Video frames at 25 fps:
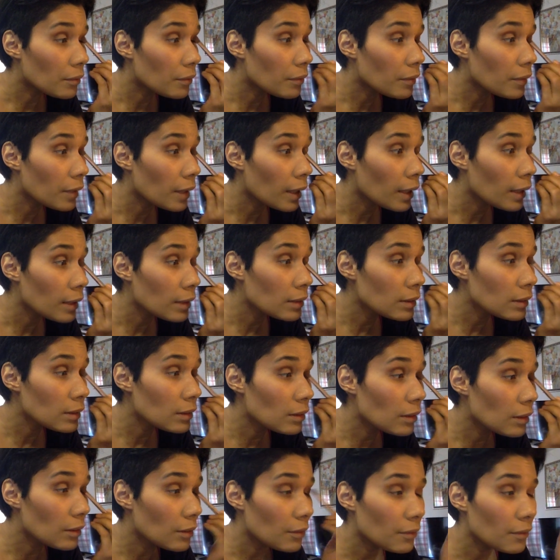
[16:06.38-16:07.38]
Vibe
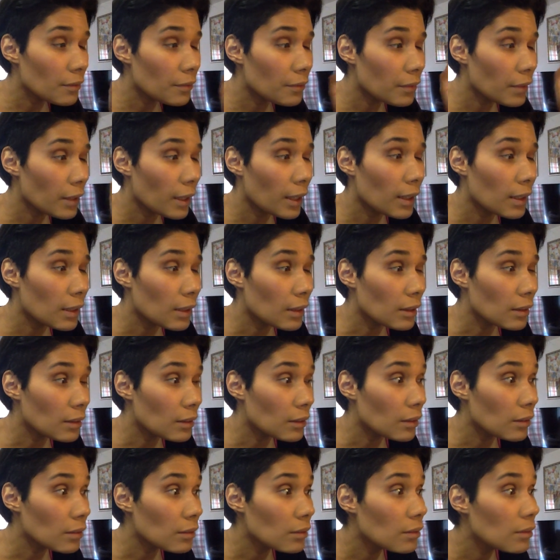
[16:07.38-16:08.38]

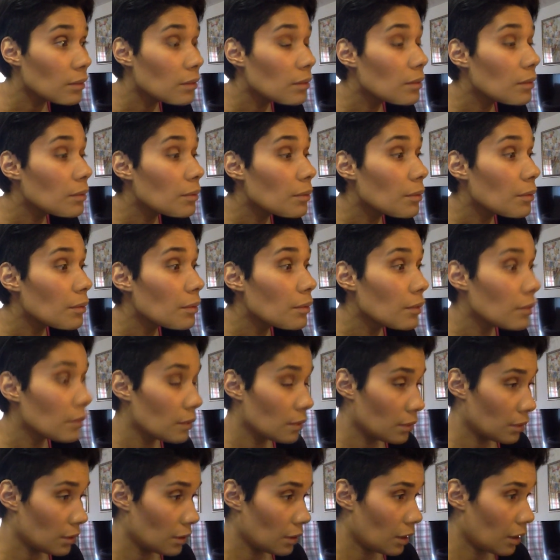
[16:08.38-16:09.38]
flying,
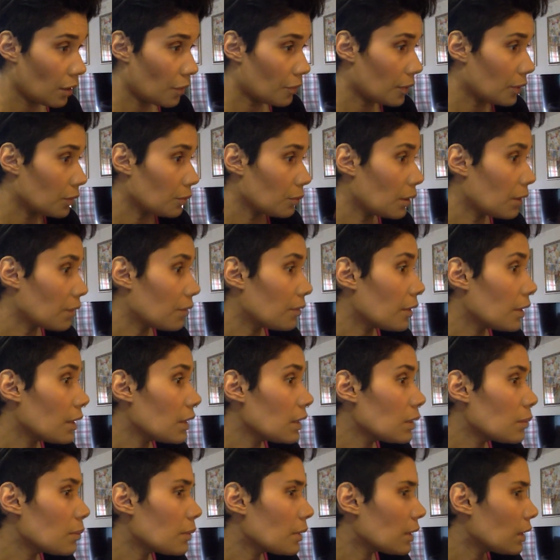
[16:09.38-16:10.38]
around my
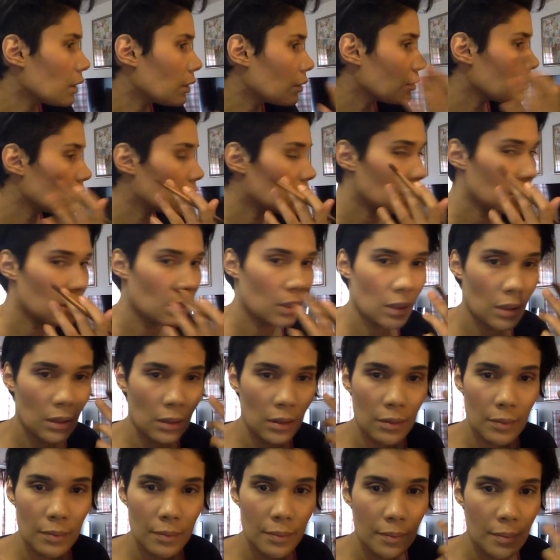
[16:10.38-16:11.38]
face, but I don't see
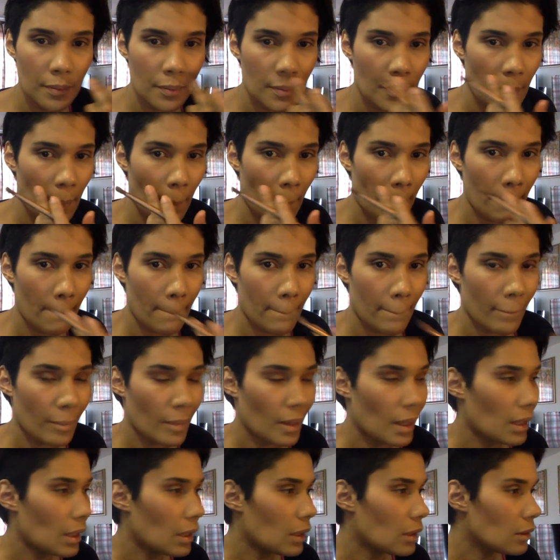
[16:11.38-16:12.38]

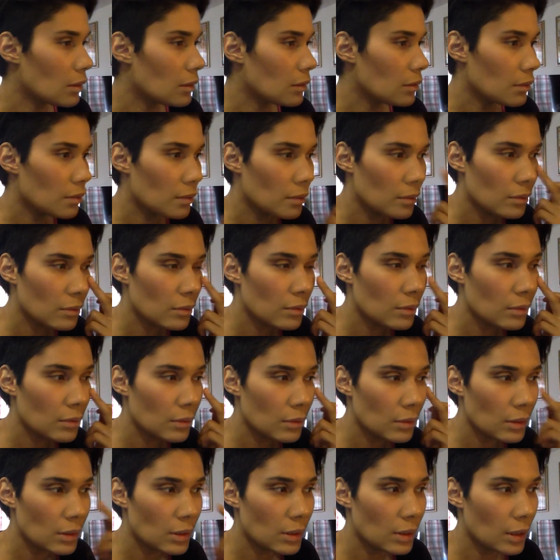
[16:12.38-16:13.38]
it
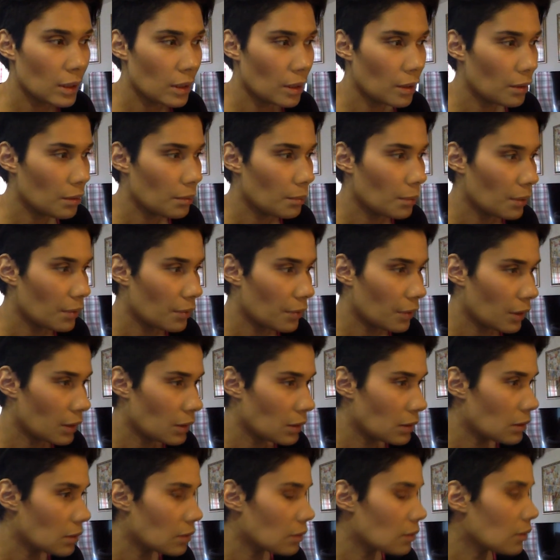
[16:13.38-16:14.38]
sitting on my
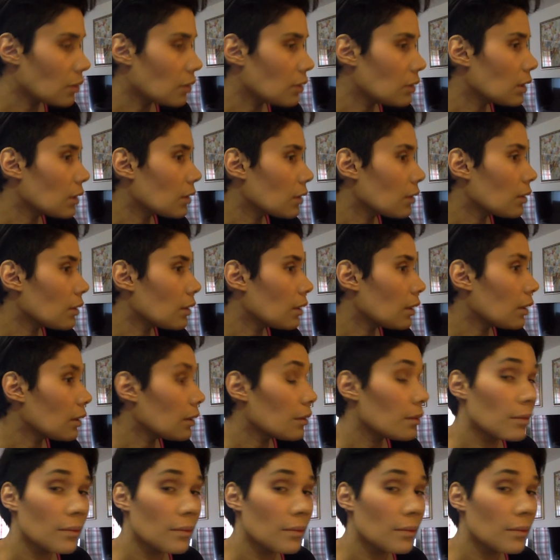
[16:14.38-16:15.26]
face, so it's a good thing.